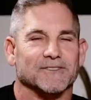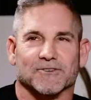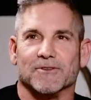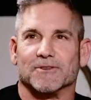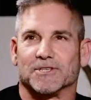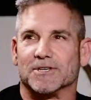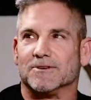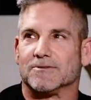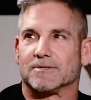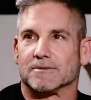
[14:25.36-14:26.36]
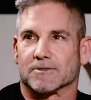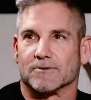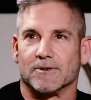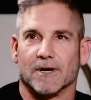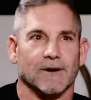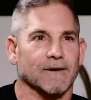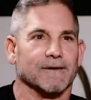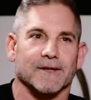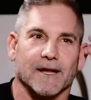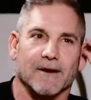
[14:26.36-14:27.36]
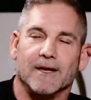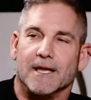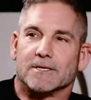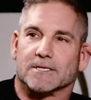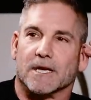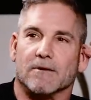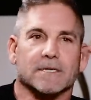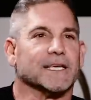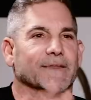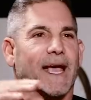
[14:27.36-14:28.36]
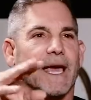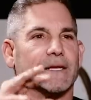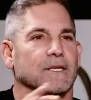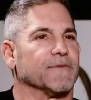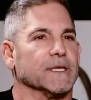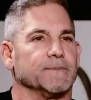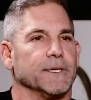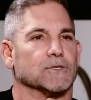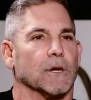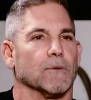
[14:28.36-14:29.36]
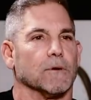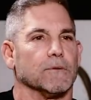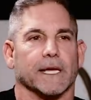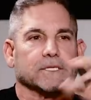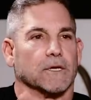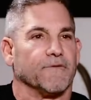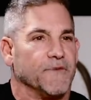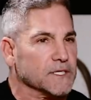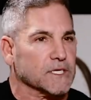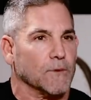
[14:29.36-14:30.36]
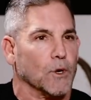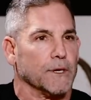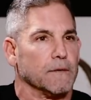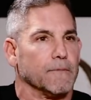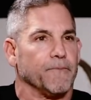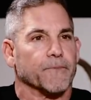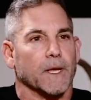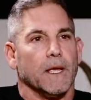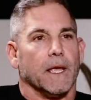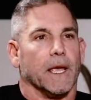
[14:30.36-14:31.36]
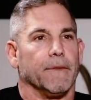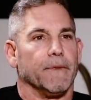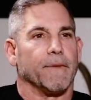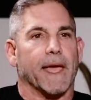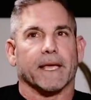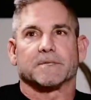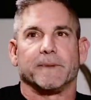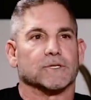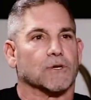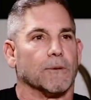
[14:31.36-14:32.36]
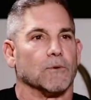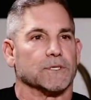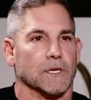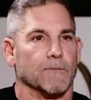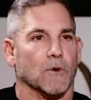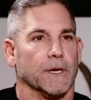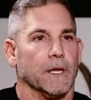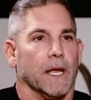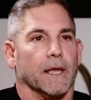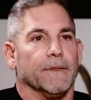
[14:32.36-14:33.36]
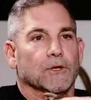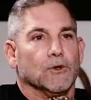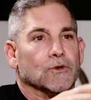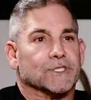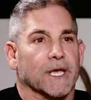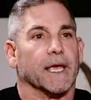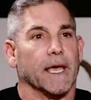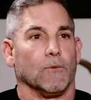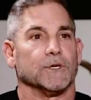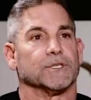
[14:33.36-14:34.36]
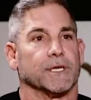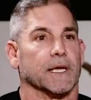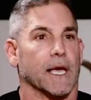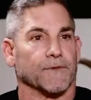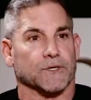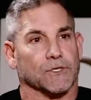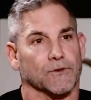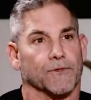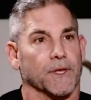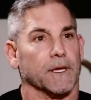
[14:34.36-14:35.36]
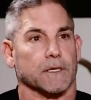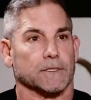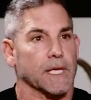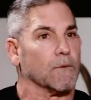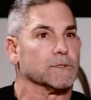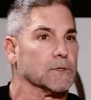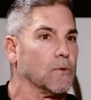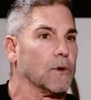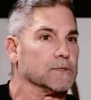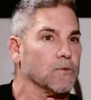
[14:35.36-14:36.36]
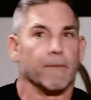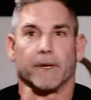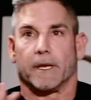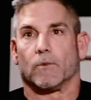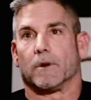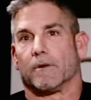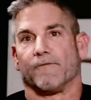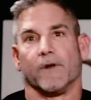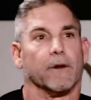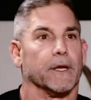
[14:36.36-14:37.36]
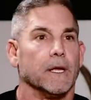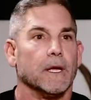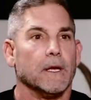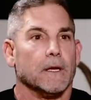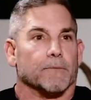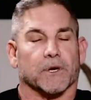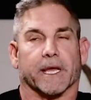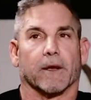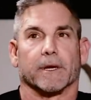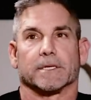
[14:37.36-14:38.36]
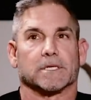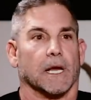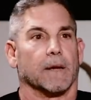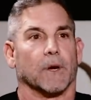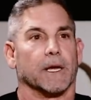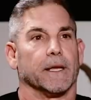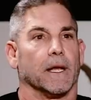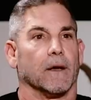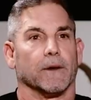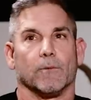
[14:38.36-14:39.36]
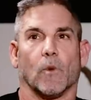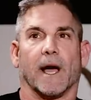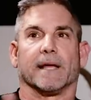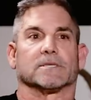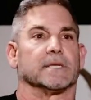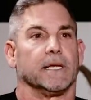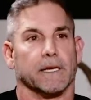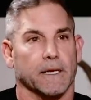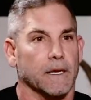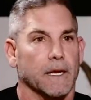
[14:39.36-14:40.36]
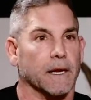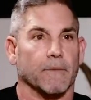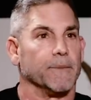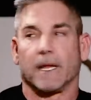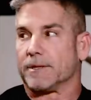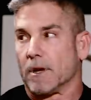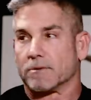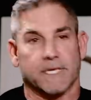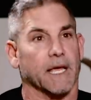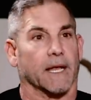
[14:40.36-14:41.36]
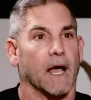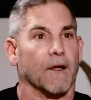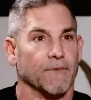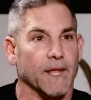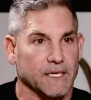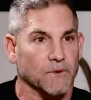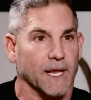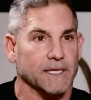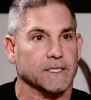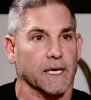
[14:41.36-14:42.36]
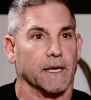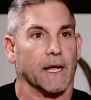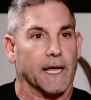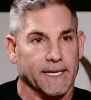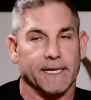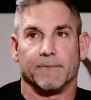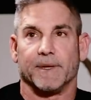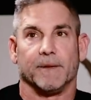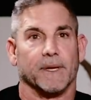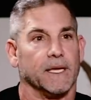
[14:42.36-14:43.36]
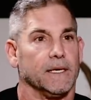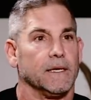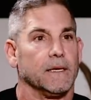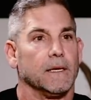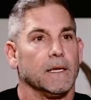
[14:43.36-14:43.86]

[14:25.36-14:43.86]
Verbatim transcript: screw the shoes, screw her, you know? So, see, that kind of stuff gets me in trouble. Uh-huh. That's going to offend someone. Yeah. And then that gets me in trouble with someone. And then you say, hey, we should take out the screw thing because that was towards women and we're in a very precarious time right now. And yeah. Weinstein, and, and yeah. i would be like, don't take it out. That's yeah. what I said. I need to be me.